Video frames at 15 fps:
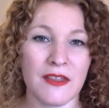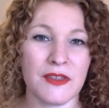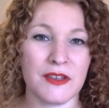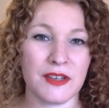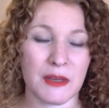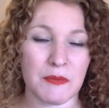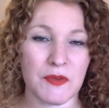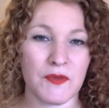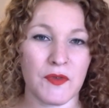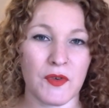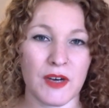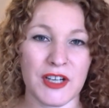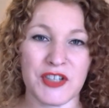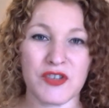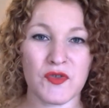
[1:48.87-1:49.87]
The night
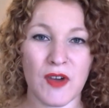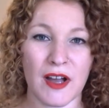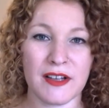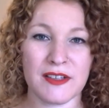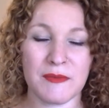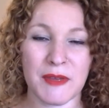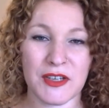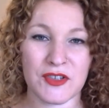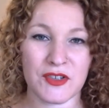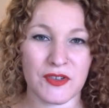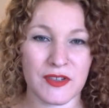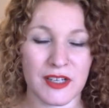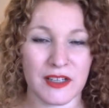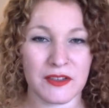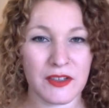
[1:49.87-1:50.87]
before, I try to make
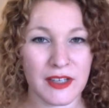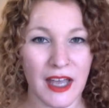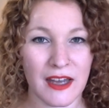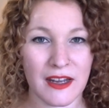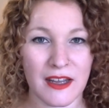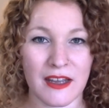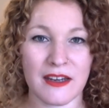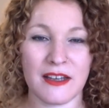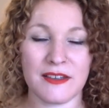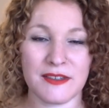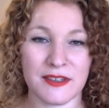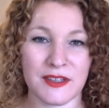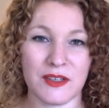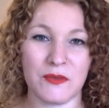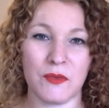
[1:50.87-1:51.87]
sure that I look at it and I
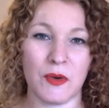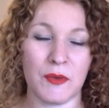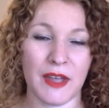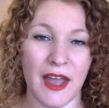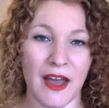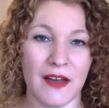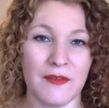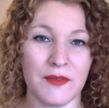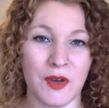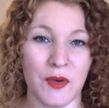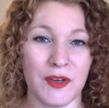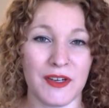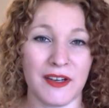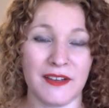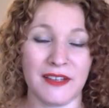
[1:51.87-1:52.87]
see what we have
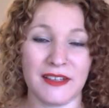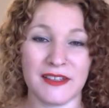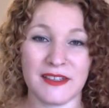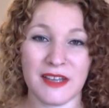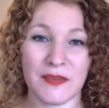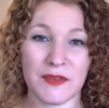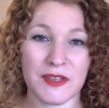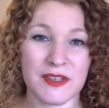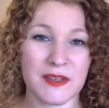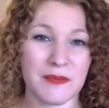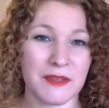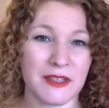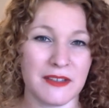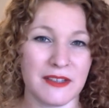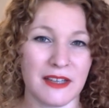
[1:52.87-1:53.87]
going on. That's definitely
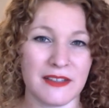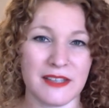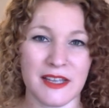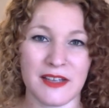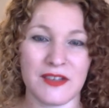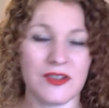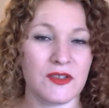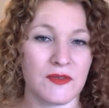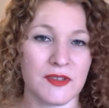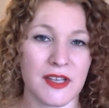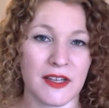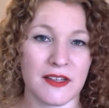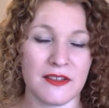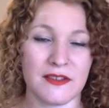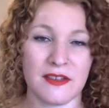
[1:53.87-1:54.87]
something that takes 2
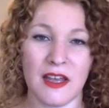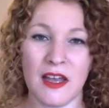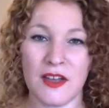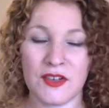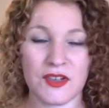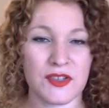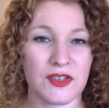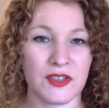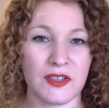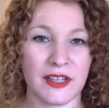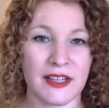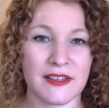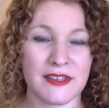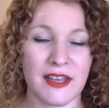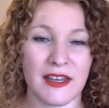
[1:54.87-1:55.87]
seconds just to
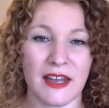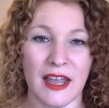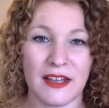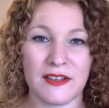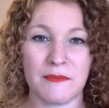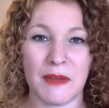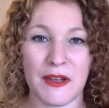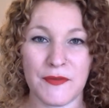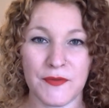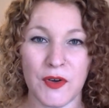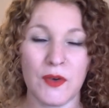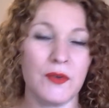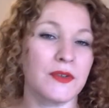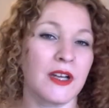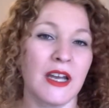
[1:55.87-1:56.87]
glance at, and my
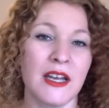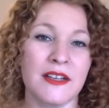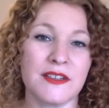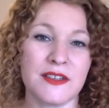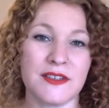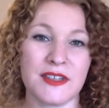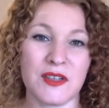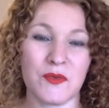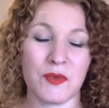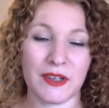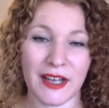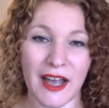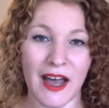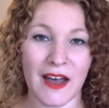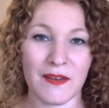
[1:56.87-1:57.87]
phone to see what
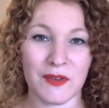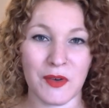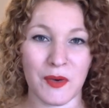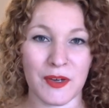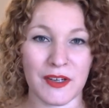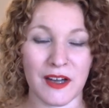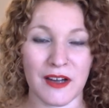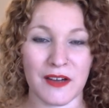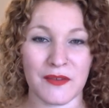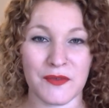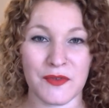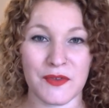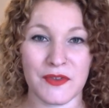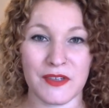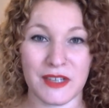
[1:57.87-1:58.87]
I have going on
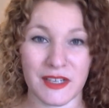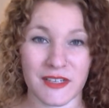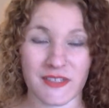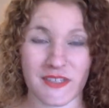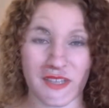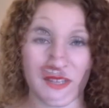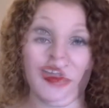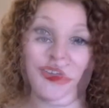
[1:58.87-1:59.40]
for the next day.